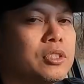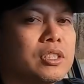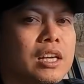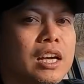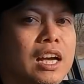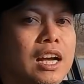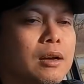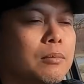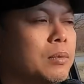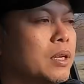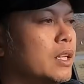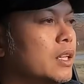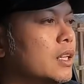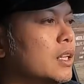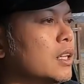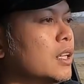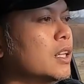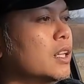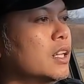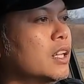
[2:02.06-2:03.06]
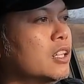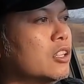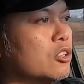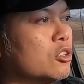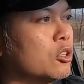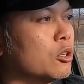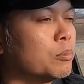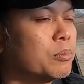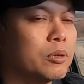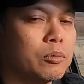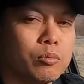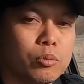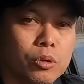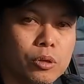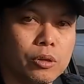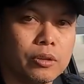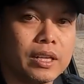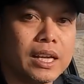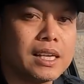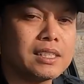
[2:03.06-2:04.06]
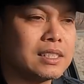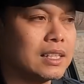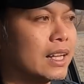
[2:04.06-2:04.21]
job in the corporate world as